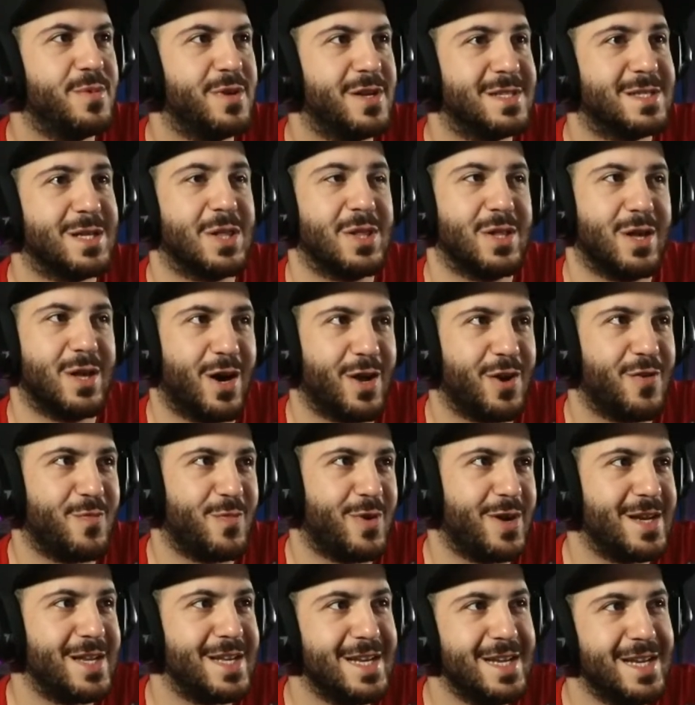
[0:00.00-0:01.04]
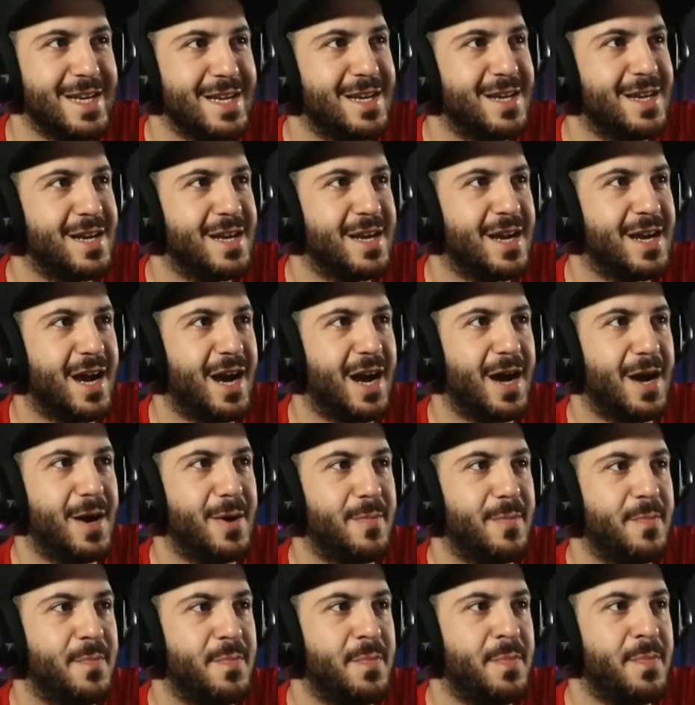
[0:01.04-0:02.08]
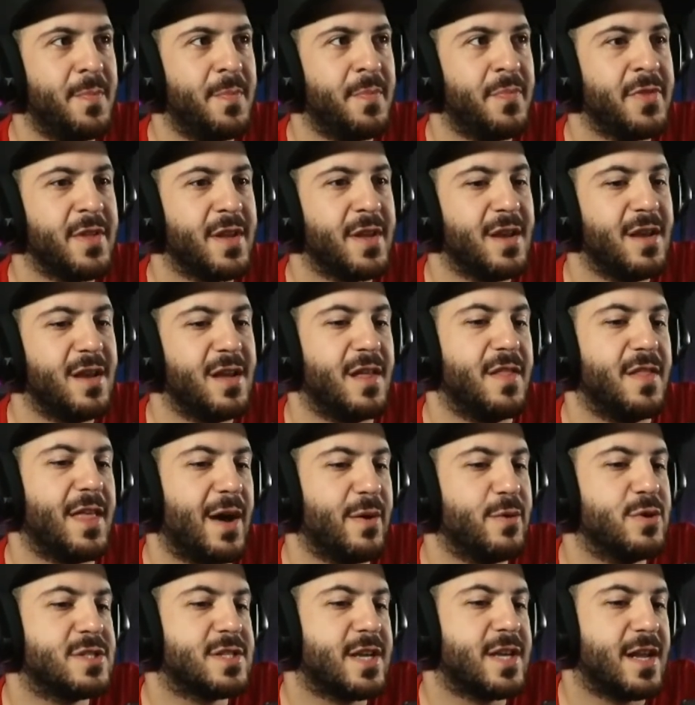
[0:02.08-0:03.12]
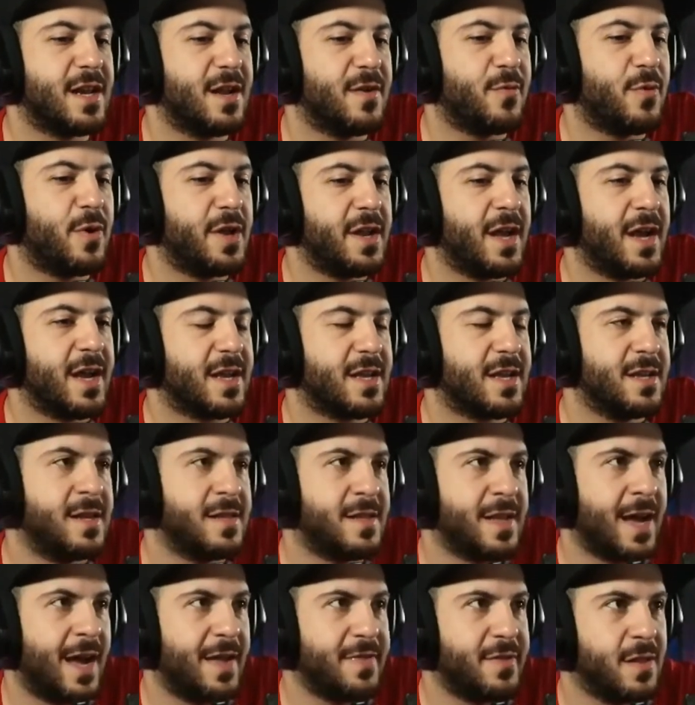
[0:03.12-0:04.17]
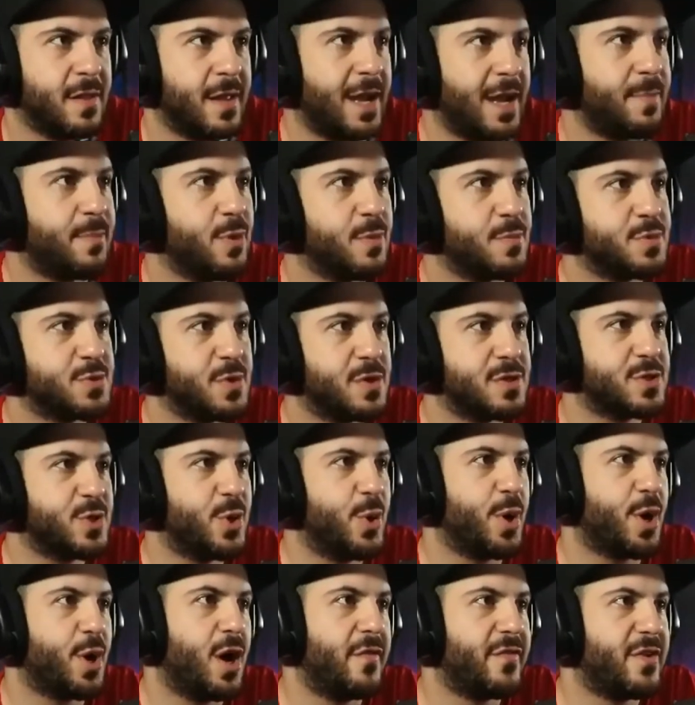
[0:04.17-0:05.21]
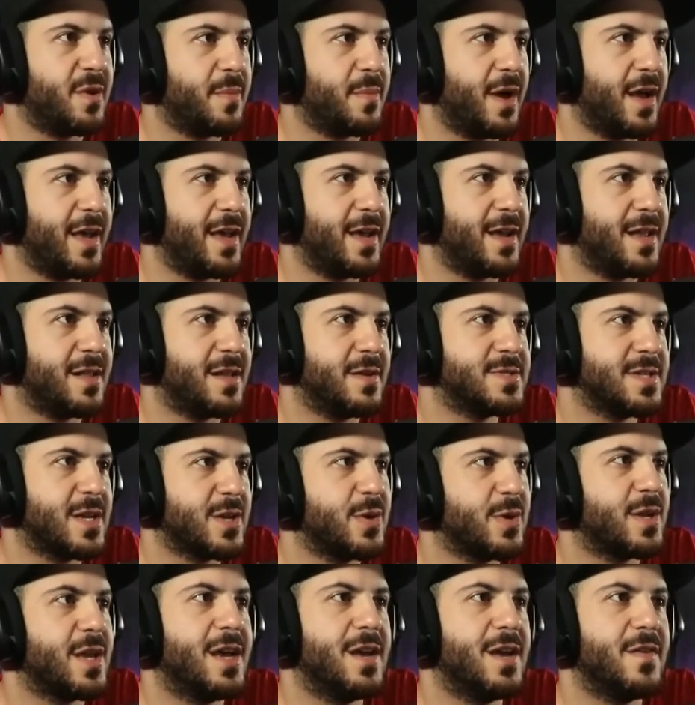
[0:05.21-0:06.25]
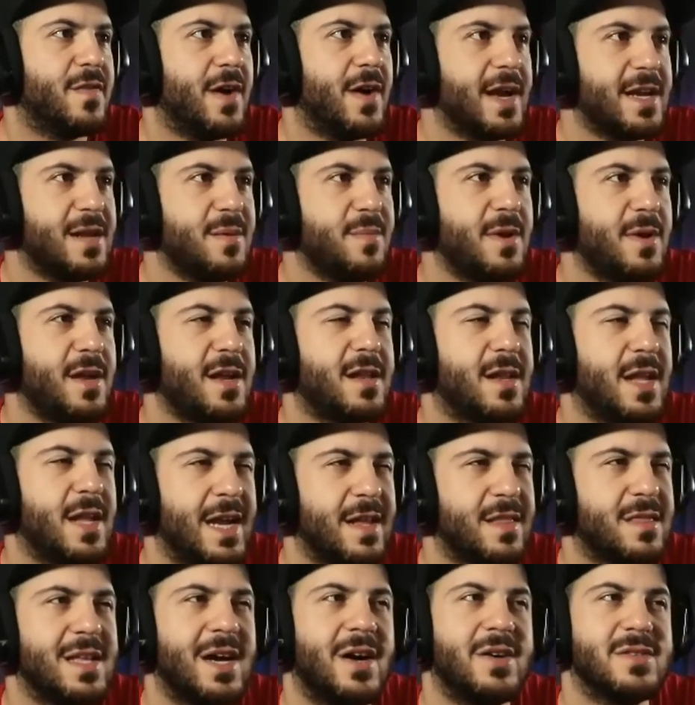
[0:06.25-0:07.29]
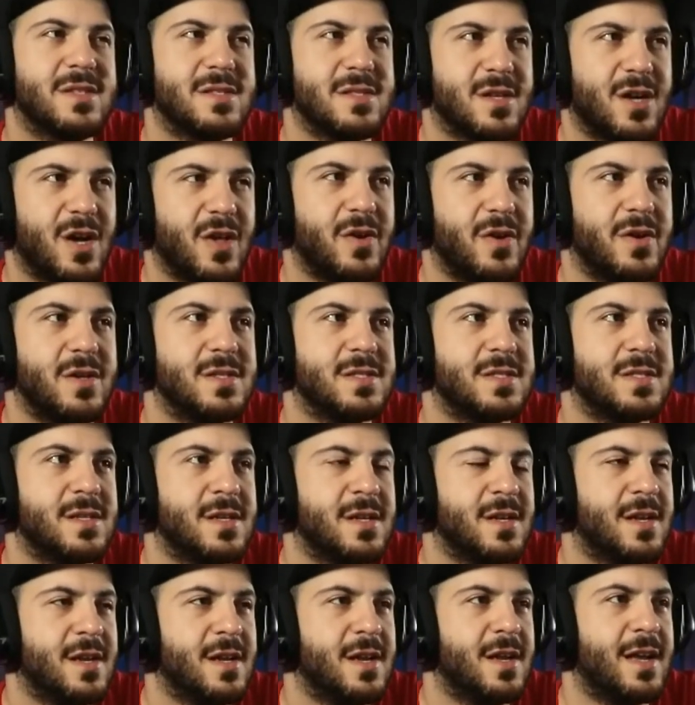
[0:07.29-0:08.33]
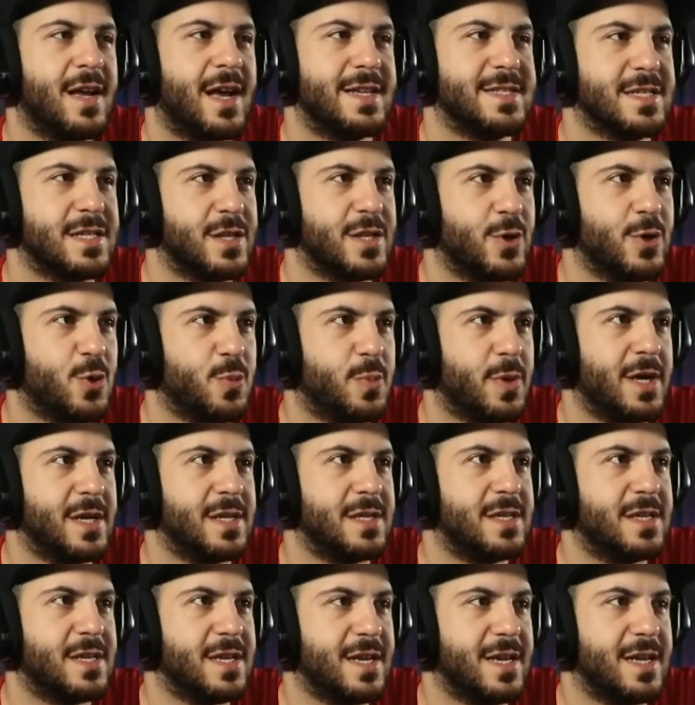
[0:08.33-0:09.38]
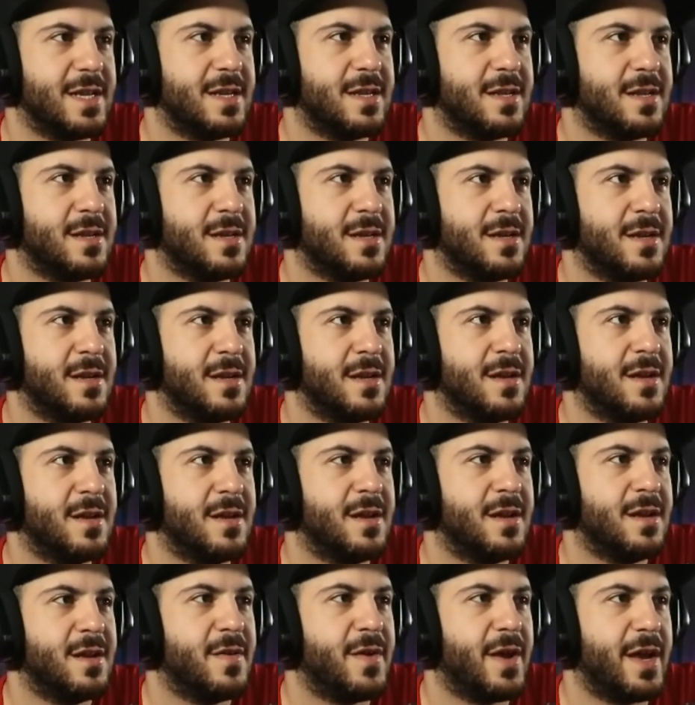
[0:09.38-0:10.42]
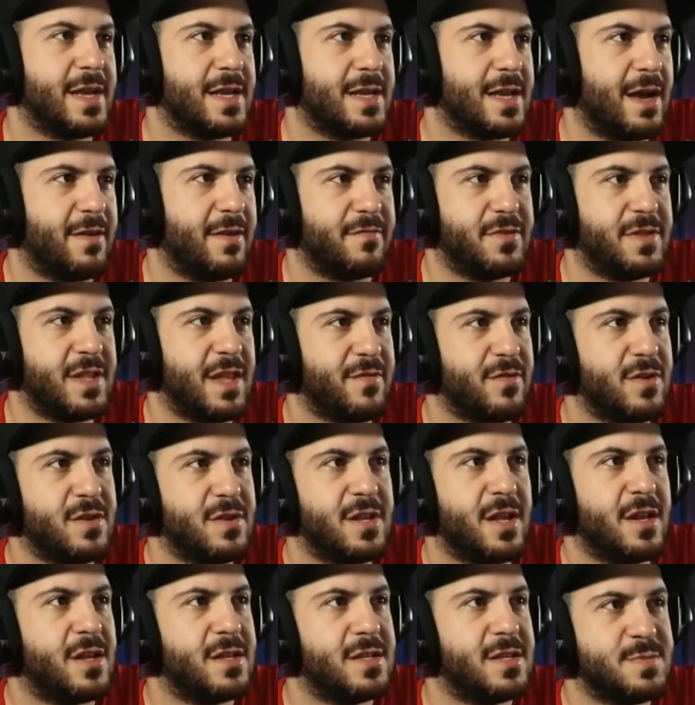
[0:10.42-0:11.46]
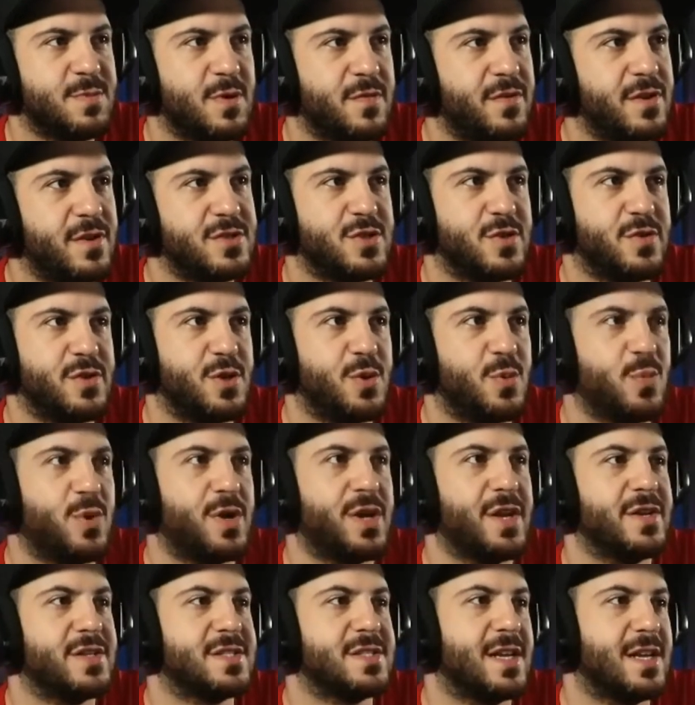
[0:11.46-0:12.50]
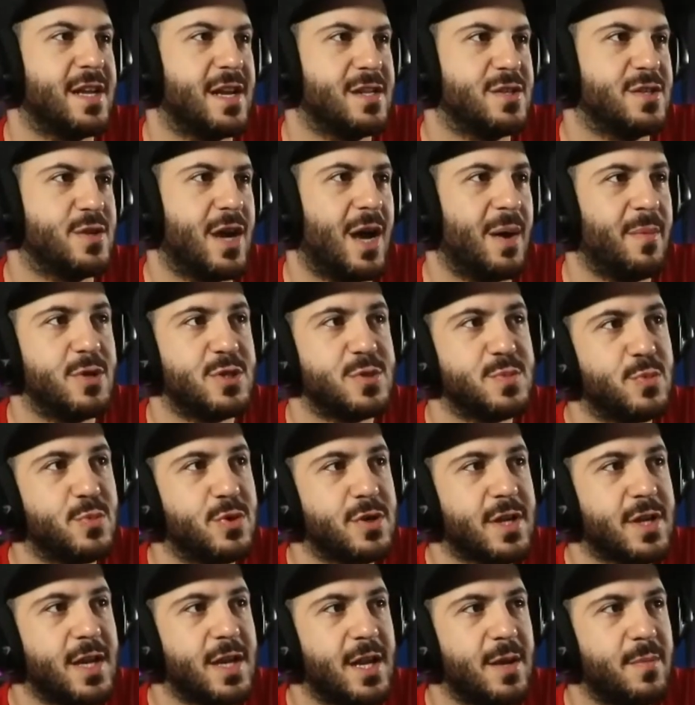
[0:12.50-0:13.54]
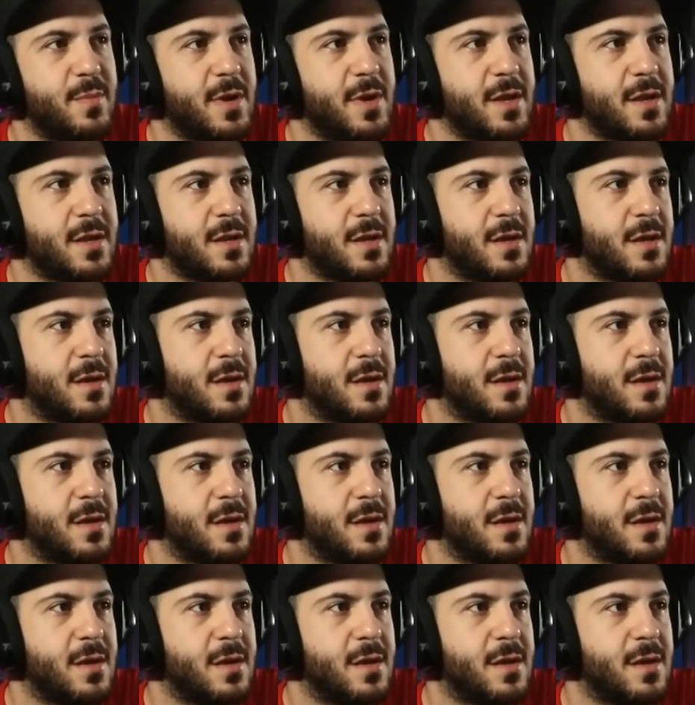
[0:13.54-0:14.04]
It's a lot of money. Um, and that was kind of what I had the light bulb switch going off in my head. And I was like, okay, if I can make $9,000 as a nobody kid, like I've never done it professionally, what else can I do? How much more can I make?